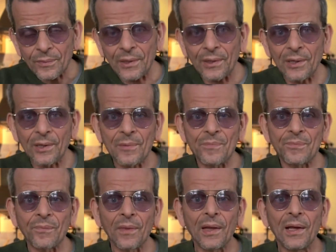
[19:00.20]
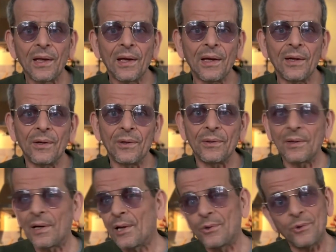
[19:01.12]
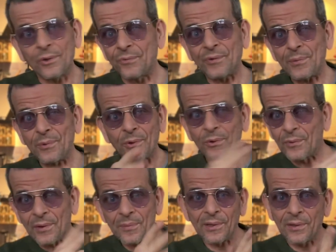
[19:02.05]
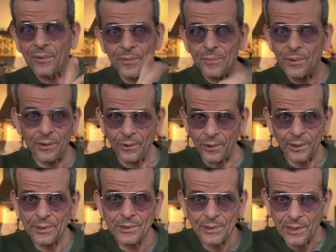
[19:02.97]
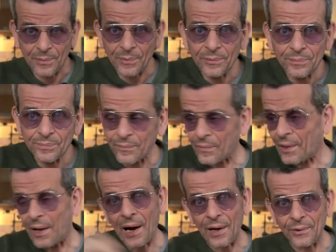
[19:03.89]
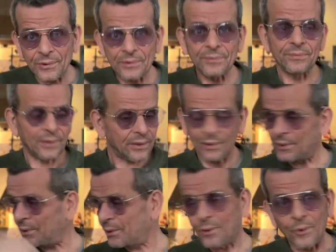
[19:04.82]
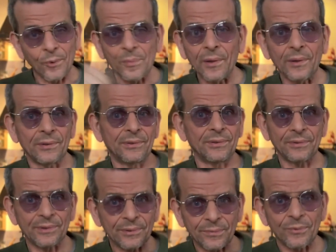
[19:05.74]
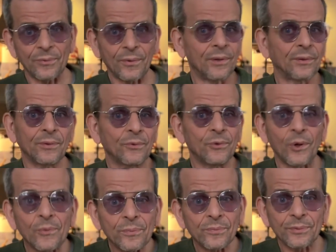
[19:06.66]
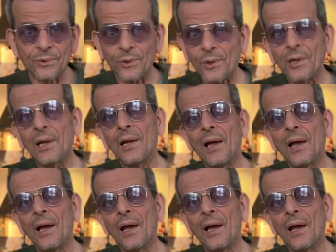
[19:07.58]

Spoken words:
You can find most of them in the periodic table: iron, cobalt, chrome, so on.